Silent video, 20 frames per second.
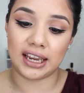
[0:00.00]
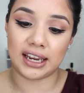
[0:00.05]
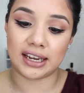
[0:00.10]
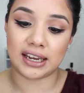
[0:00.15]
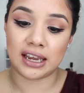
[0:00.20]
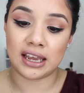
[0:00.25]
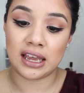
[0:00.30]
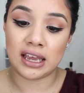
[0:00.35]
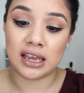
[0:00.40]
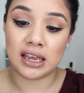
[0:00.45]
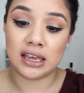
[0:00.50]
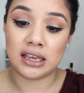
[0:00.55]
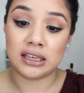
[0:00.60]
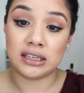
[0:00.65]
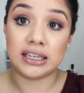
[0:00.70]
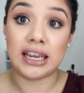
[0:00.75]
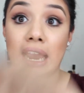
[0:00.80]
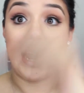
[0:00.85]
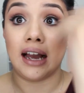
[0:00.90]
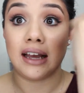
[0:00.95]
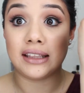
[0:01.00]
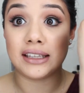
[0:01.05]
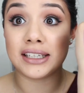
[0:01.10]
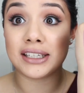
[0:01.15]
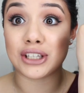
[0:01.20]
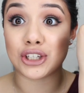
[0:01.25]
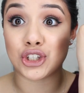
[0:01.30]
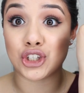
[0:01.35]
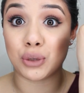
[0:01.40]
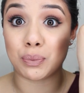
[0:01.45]
Like, yeah,
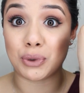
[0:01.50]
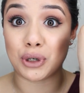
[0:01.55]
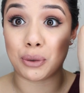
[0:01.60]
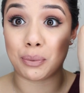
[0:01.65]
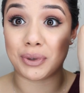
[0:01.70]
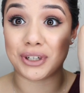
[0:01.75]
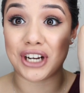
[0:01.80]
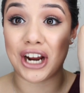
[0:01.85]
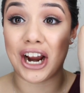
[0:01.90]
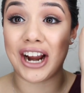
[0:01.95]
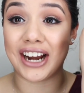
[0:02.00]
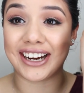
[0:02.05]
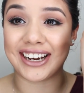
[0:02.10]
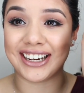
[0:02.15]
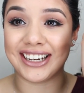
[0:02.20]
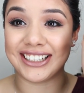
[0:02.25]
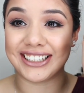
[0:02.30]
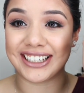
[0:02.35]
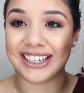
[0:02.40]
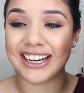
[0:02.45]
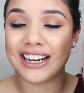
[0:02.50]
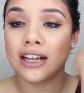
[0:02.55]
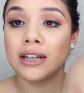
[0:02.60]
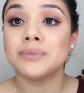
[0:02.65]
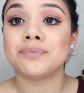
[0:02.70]
this is a super duper dark color.